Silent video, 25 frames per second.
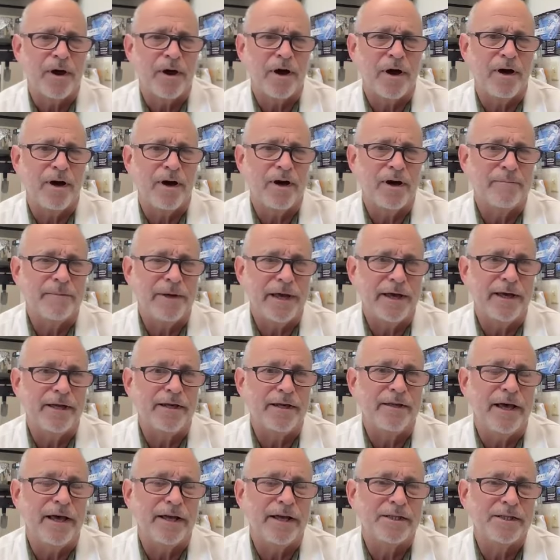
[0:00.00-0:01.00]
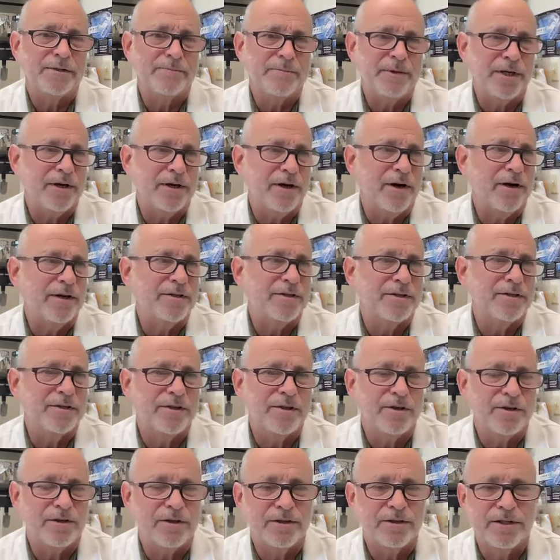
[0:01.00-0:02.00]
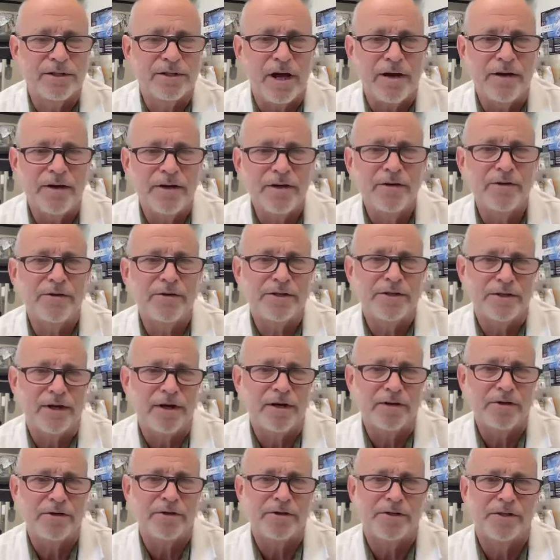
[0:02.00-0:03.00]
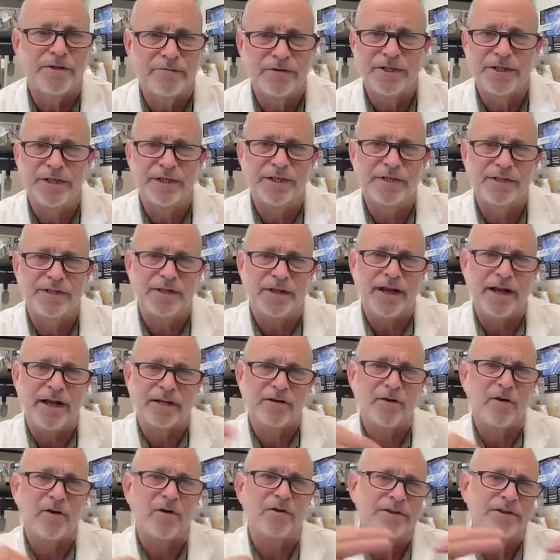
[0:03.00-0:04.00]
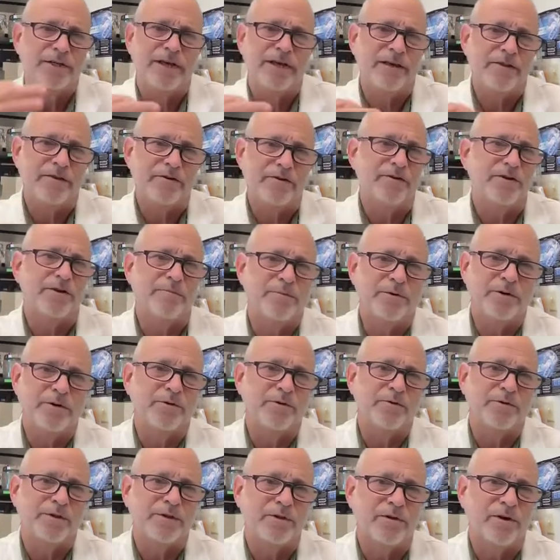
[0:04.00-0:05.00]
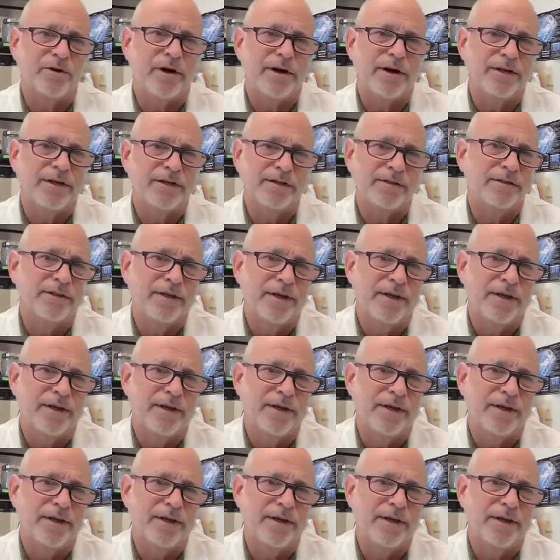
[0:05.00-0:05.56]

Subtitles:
And that's because there's hundreds and hundreds of genes that act all together to produce your height.